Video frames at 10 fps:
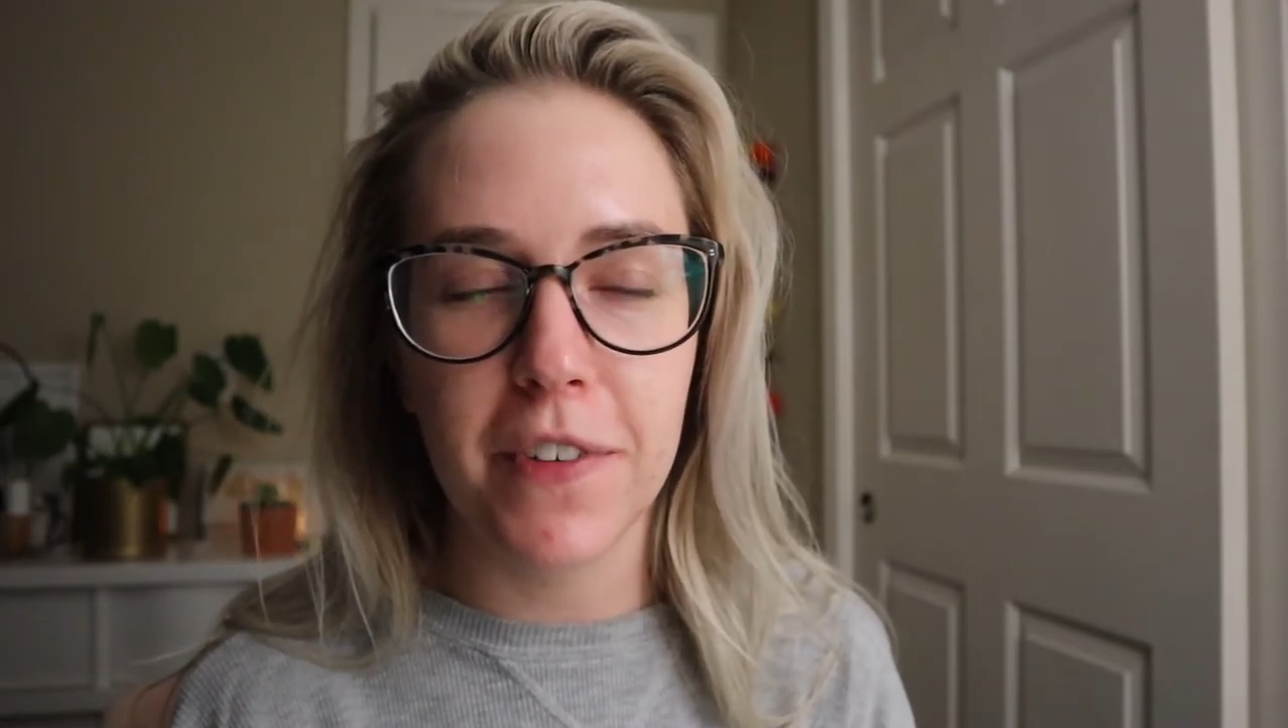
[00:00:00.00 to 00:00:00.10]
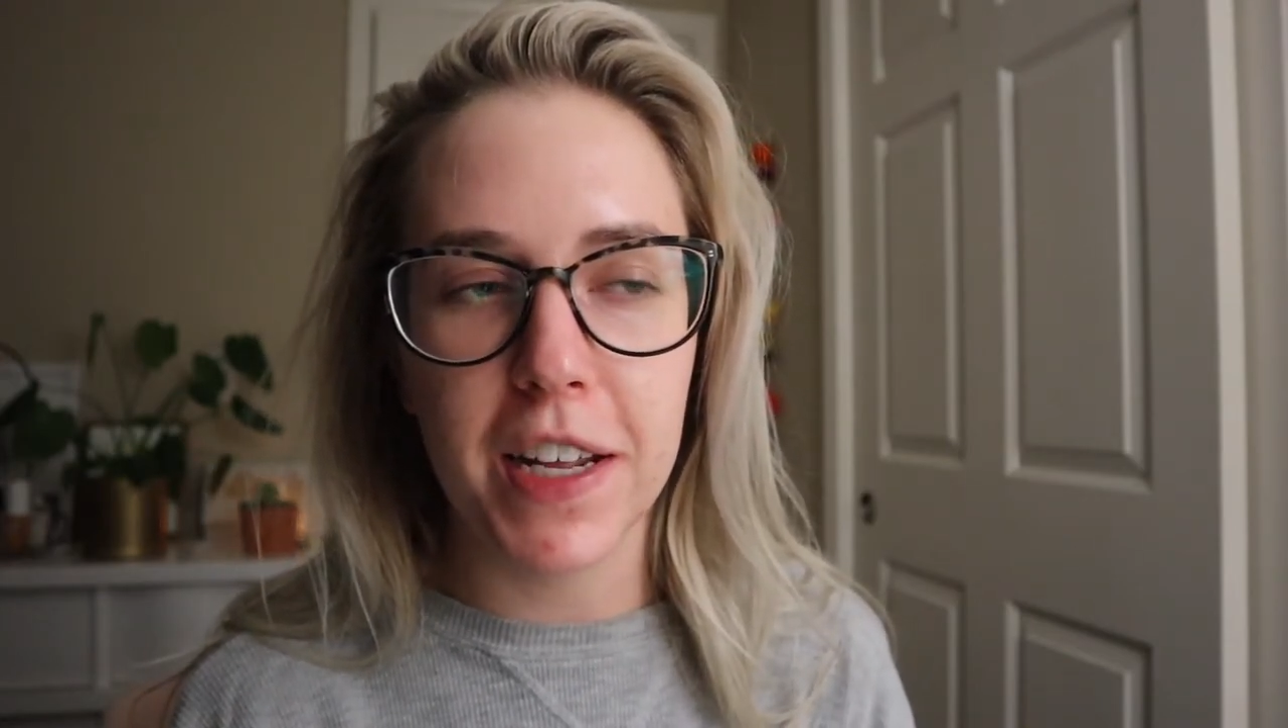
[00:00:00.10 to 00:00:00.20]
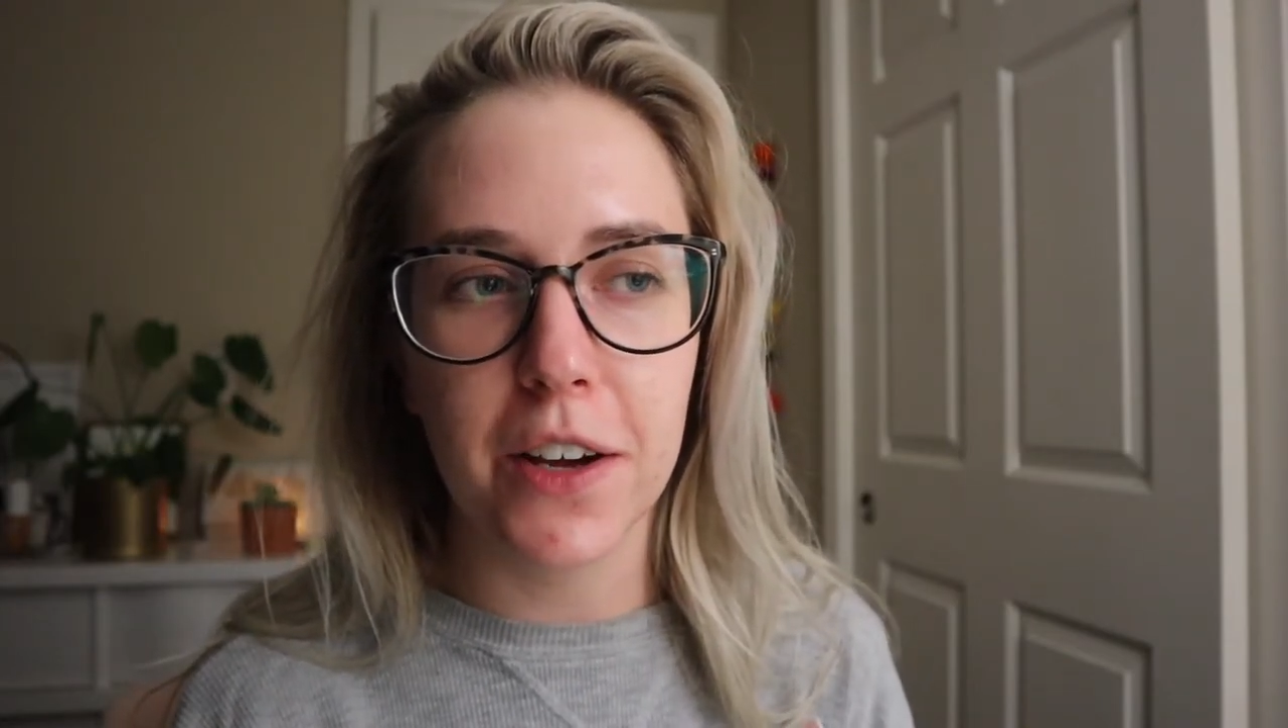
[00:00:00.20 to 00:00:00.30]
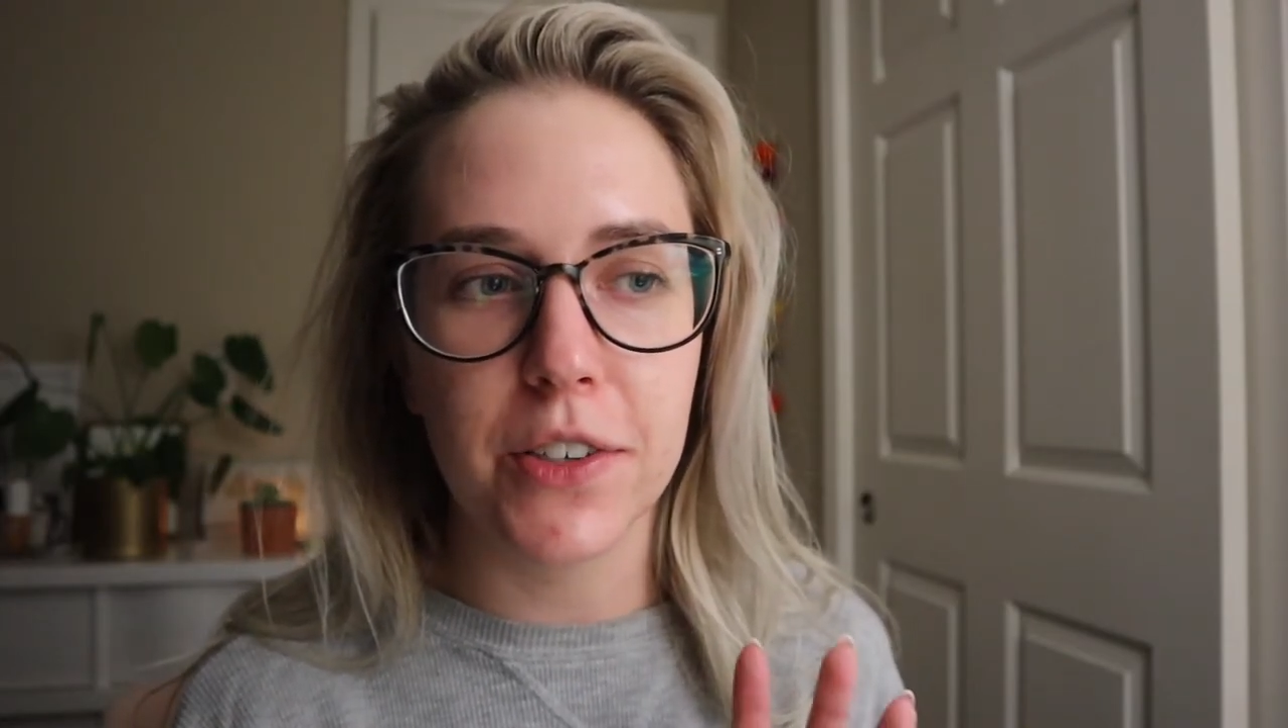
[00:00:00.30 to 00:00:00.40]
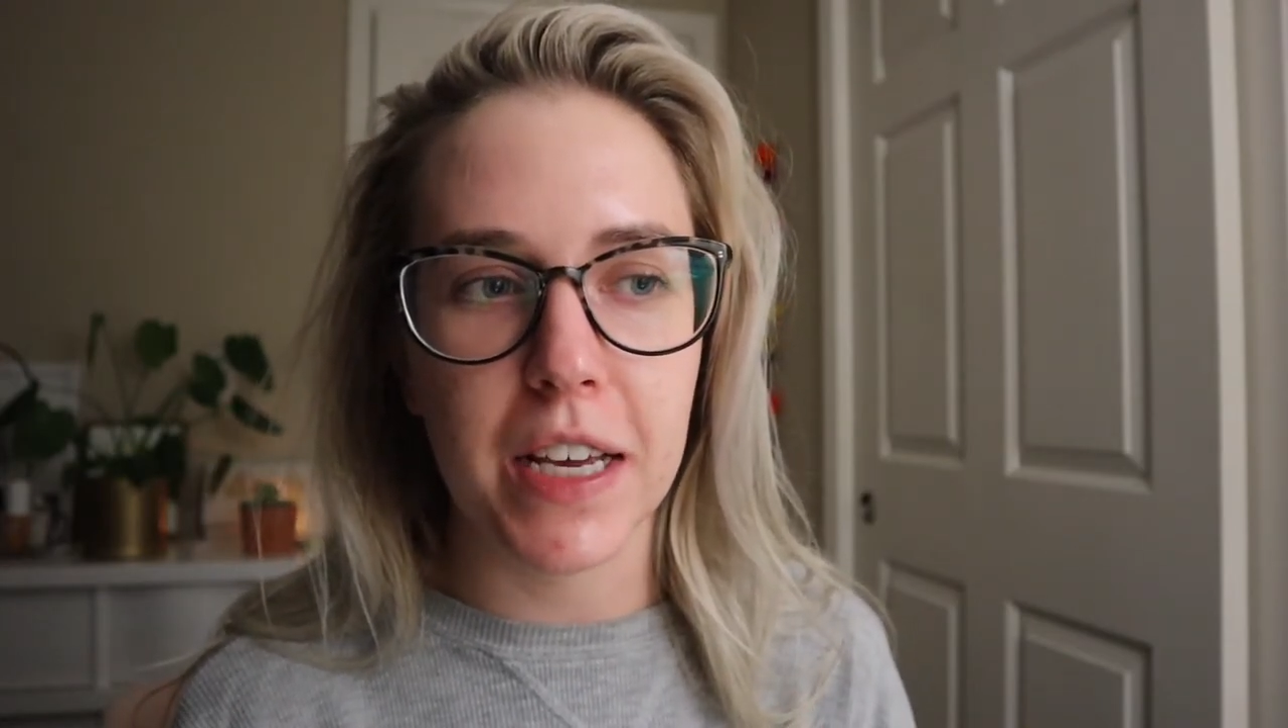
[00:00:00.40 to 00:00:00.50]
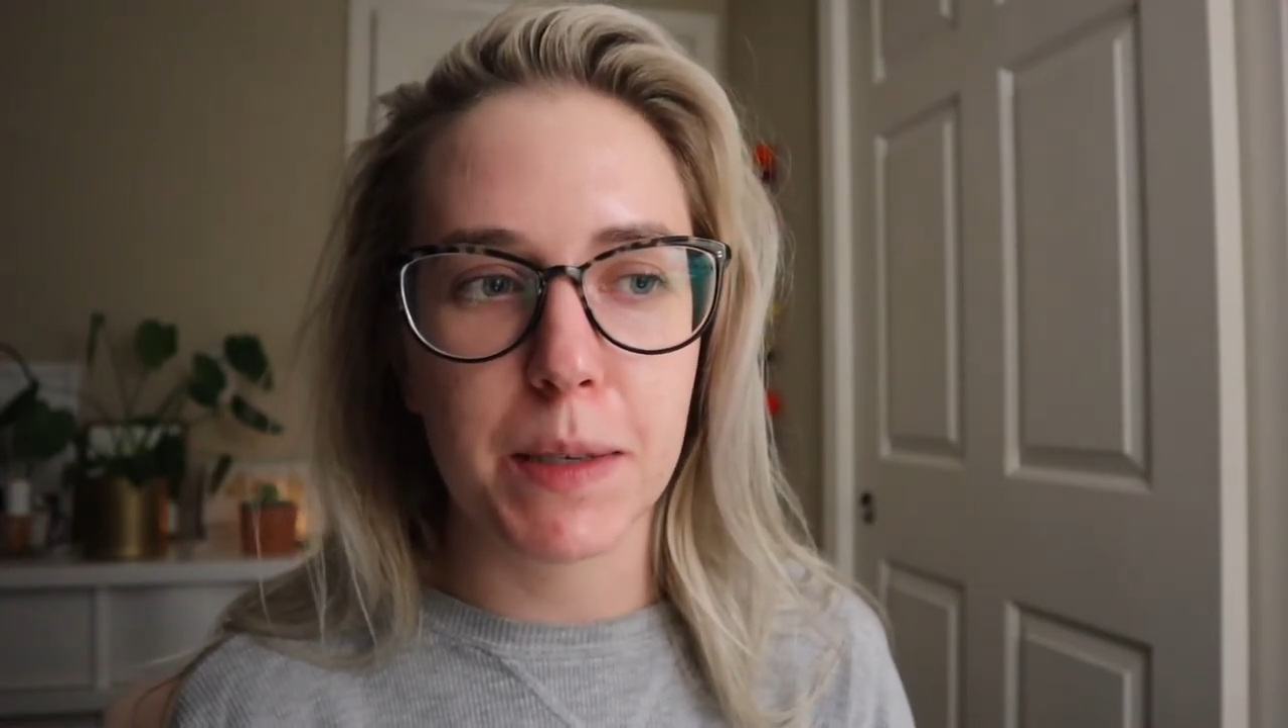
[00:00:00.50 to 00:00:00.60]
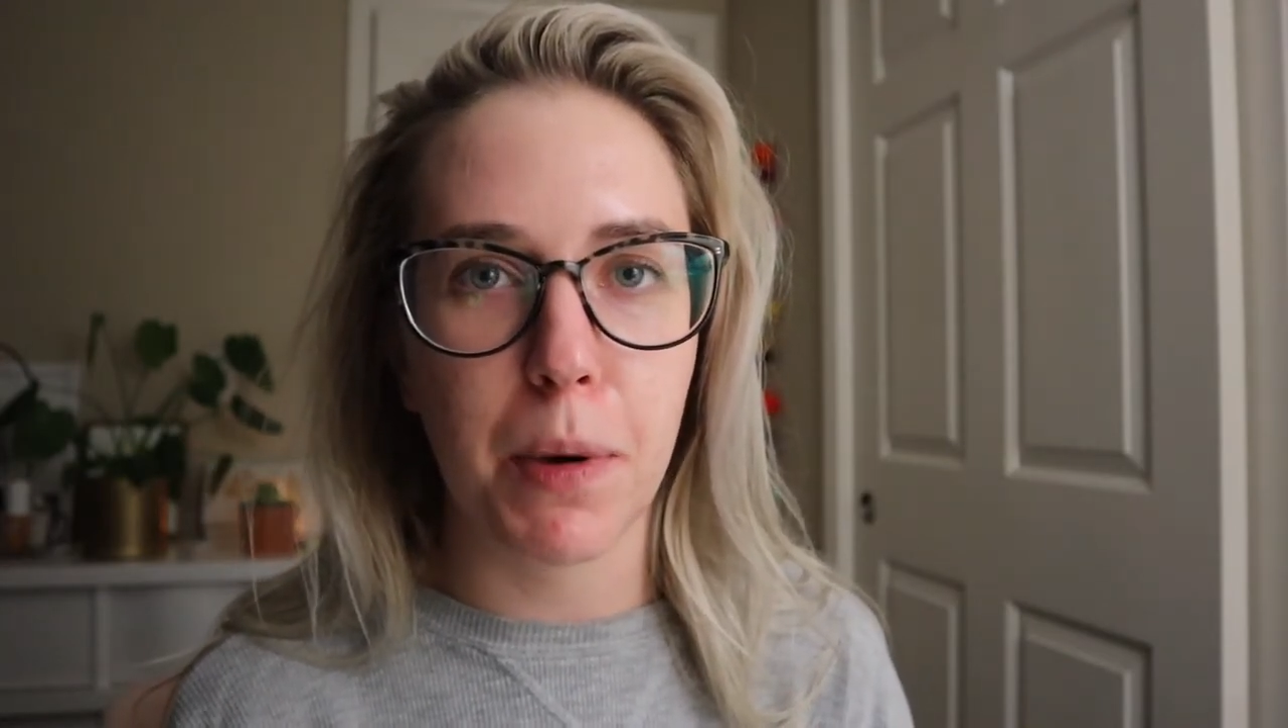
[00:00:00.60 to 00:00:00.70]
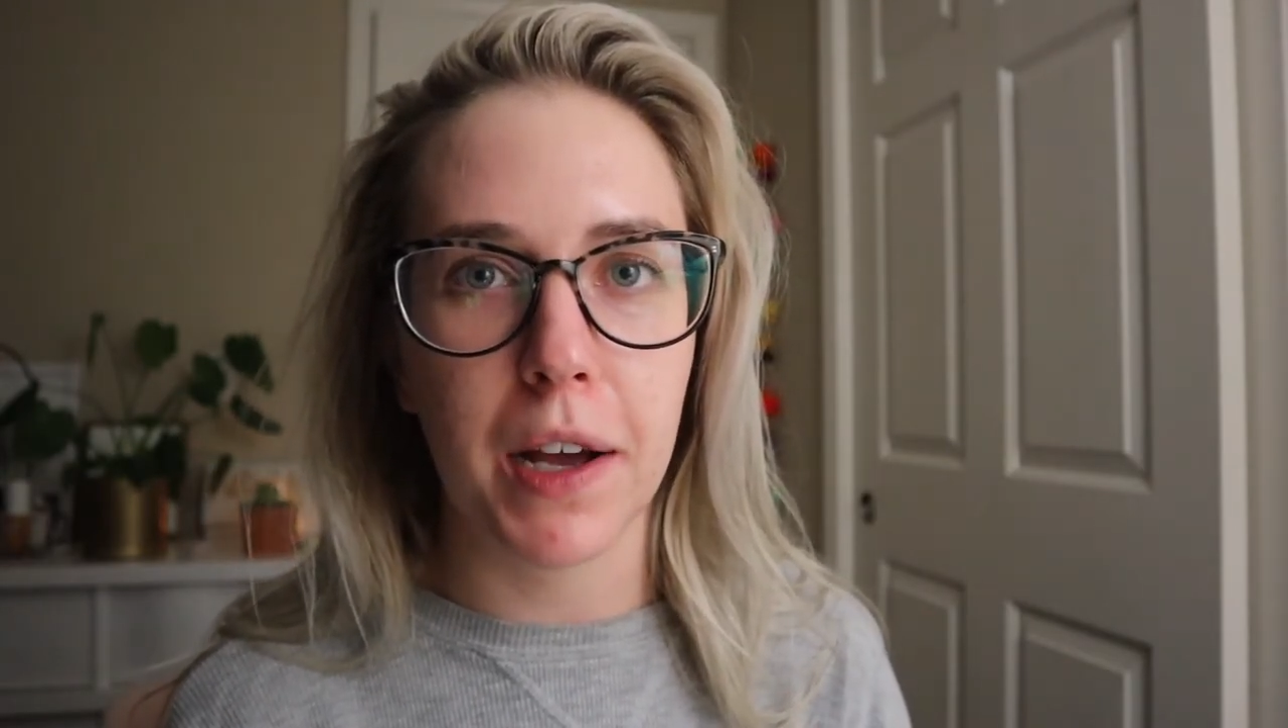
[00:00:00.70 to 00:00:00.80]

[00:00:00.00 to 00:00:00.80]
videos as